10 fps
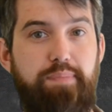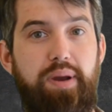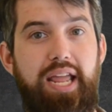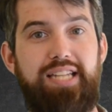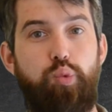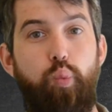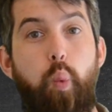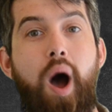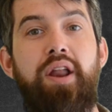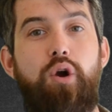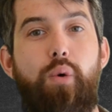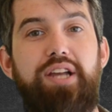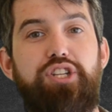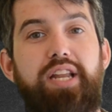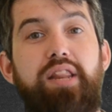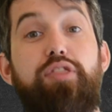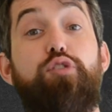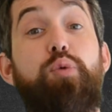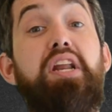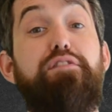but it's one equation in
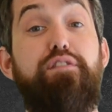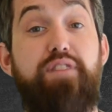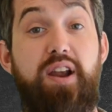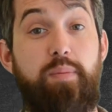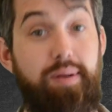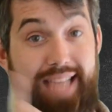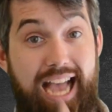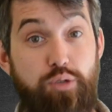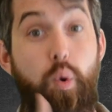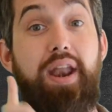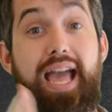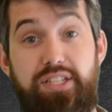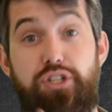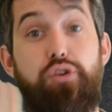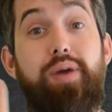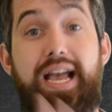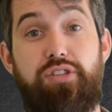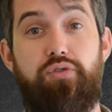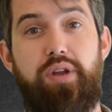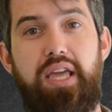three different variables, x1, x2, and
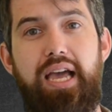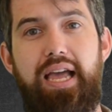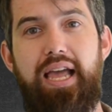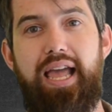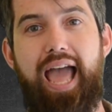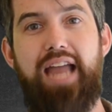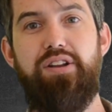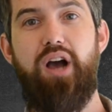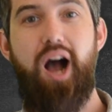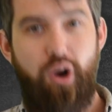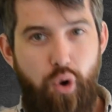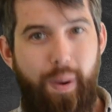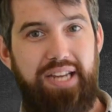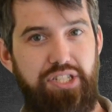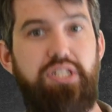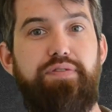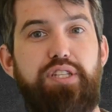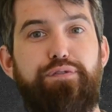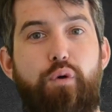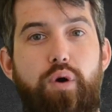x3. And equations of
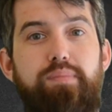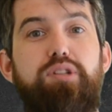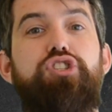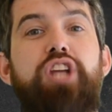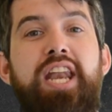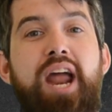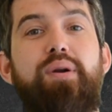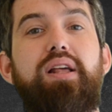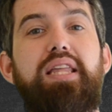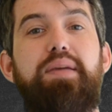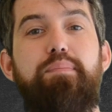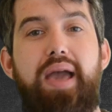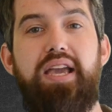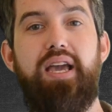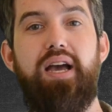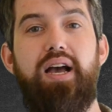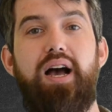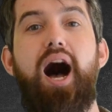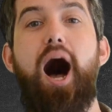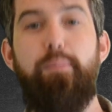this form generically make
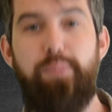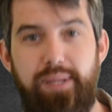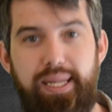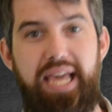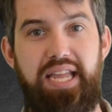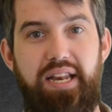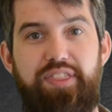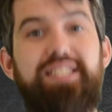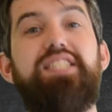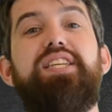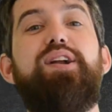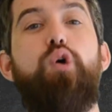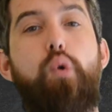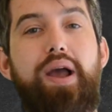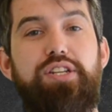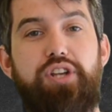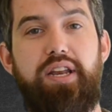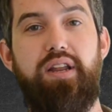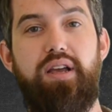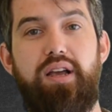a plane. This is an
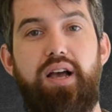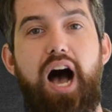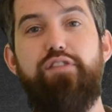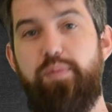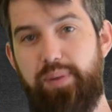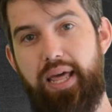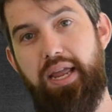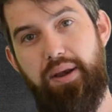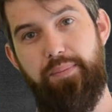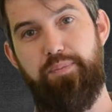equation of a plane.